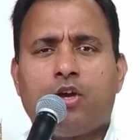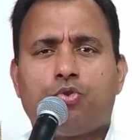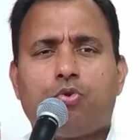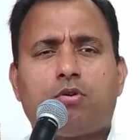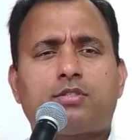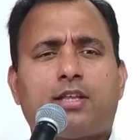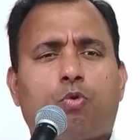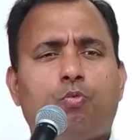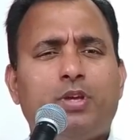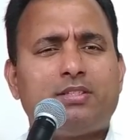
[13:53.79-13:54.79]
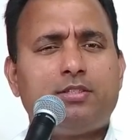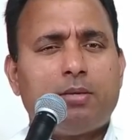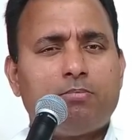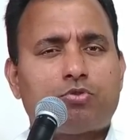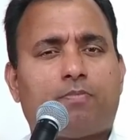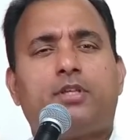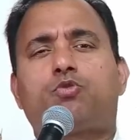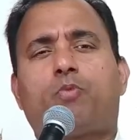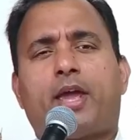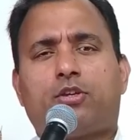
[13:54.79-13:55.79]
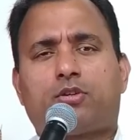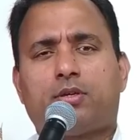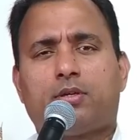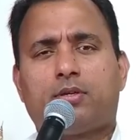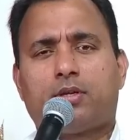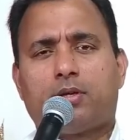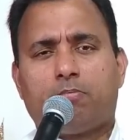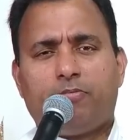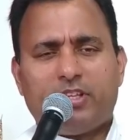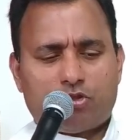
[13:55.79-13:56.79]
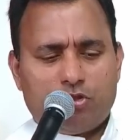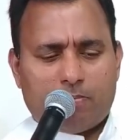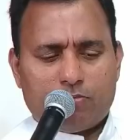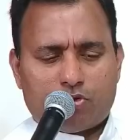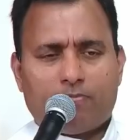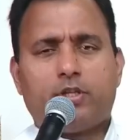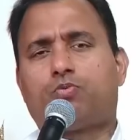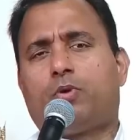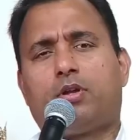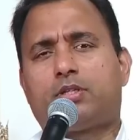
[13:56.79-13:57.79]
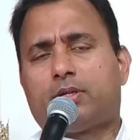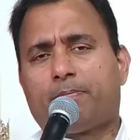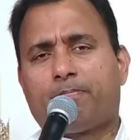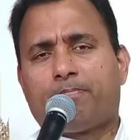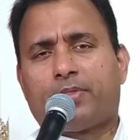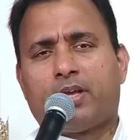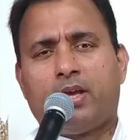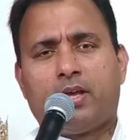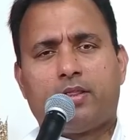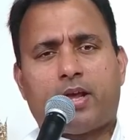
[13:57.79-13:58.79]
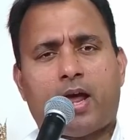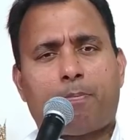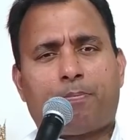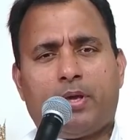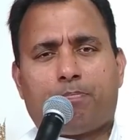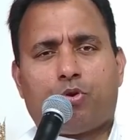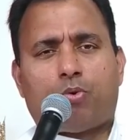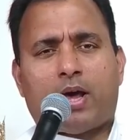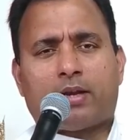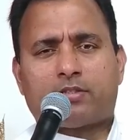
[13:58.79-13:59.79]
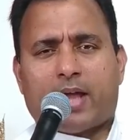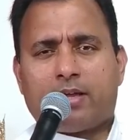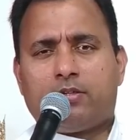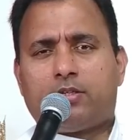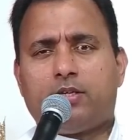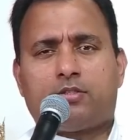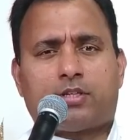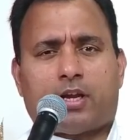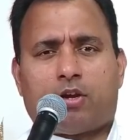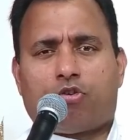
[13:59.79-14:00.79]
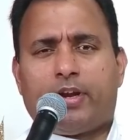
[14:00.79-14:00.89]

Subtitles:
Those are the wisdoms of this age, wisdoms of this world. There are people who are scientists and